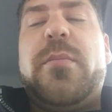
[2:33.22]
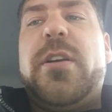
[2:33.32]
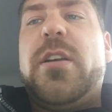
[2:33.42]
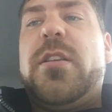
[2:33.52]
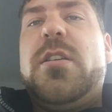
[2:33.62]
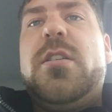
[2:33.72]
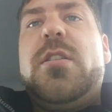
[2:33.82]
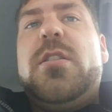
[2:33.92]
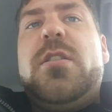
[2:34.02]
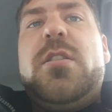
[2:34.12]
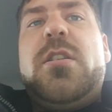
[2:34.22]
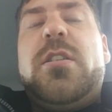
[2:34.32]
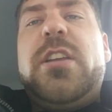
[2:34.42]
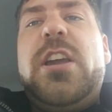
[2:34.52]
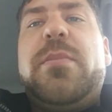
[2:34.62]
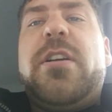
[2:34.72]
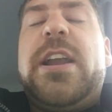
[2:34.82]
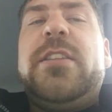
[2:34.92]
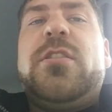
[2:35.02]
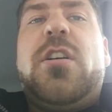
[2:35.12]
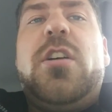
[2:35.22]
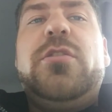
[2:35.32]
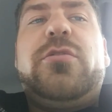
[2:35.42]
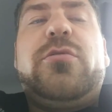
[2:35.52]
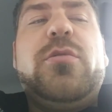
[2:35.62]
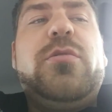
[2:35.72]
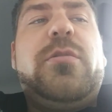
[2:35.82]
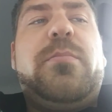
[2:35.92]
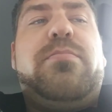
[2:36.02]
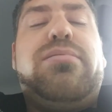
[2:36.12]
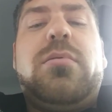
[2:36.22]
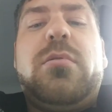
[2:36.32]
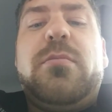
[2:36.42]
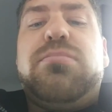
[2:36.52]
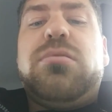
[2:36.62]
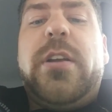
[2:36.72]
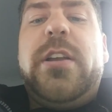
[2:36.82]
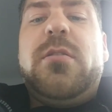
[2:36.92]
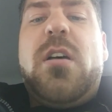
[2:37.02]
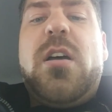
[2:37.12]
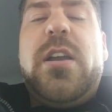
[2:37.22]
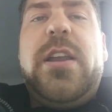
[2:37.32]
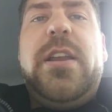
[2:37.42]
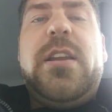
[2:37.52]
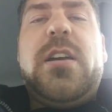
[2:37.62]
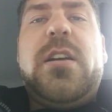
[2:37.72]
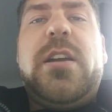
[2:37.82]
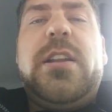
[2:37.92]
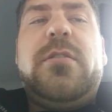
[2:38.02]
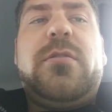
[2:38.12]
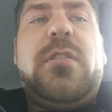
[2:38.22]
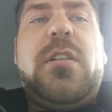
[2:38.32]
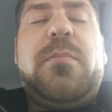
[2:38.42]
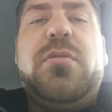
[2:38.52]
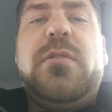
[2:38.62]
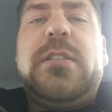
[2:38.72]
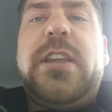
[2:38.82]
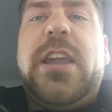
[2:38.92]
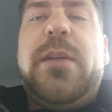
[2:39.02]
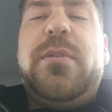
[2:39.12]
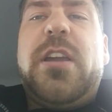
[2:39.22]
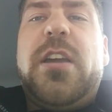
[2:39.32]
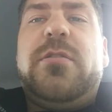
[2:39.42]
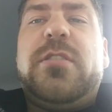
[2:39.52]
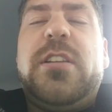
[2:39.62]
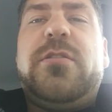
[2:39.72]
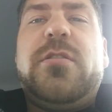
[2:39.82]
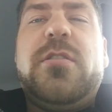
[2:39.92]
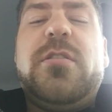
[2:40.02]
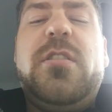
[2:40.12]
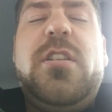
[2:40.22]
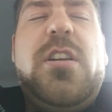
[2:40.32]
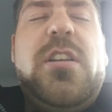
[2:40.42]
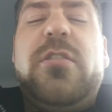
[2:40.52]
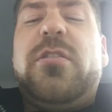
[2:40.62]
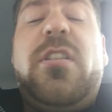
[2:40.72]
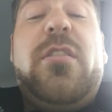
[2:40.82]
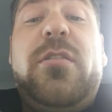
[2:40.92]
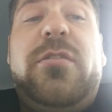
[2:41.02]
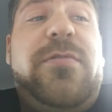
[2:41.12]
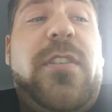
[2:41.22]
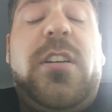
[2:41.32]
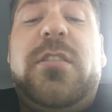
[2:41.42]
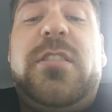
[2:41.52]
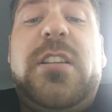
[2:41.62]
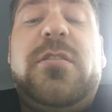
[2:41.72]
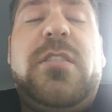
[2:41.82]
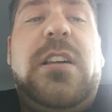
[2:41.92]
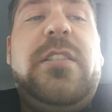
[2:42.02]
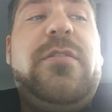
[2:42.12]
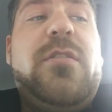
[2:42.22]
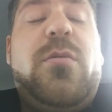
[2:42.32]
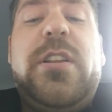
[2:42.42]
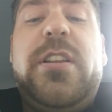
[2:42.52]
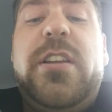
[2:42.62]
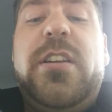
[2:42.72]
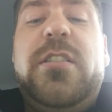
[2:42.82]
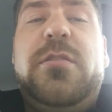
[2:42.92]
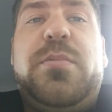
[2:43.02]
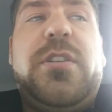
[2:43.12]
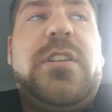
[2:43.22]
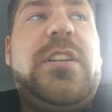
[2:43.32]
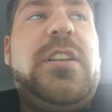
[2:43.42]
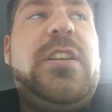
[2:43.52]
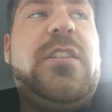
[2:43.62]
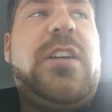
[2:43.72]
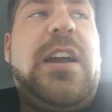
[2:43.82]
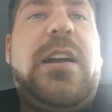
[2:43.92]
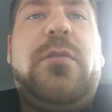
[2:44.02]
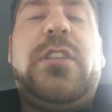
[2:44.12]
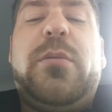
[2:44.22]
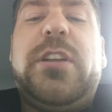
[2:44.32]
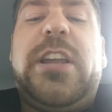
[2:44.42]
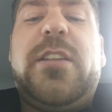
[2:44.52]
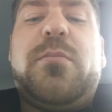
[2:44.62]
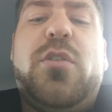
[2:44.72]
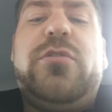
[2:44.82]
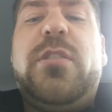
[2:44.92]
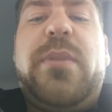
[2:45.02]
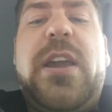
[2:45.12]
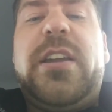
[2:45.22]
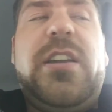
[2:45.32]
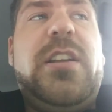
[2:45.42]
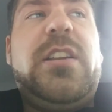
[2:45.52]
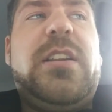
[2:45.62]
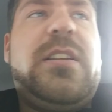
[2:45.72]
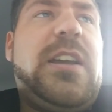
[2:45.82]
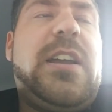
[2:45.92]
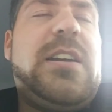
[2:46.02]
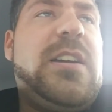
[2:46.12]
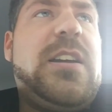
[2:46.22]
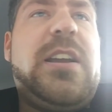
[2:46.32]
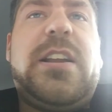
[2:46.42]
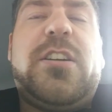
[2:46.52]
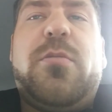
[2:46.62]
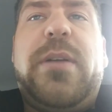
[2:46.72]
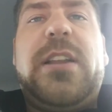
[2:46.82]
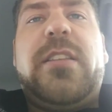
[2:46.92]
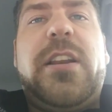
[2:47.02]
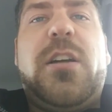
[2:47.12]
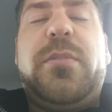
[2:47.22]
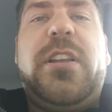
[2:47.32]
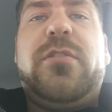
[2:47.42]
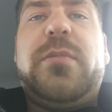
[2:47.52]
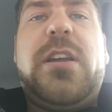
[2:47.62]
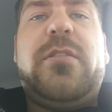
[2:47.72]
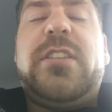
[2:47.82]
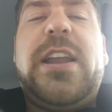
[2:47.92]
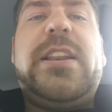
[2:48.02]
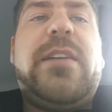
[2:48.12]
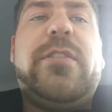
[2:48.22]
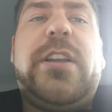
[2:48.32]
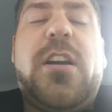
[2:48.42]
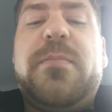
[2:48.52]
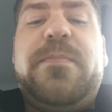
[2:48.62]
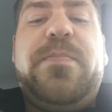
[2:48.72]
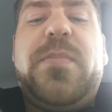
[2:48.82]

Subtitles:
man. A nightmare. I had to unscrew the brake line. I had to pull out the ABS sensor. There's another fucking sensor that I don't even know what it is, but you know, I was able to get it mostly back in, and I got to go back to that a couple days from now and tighten everything up,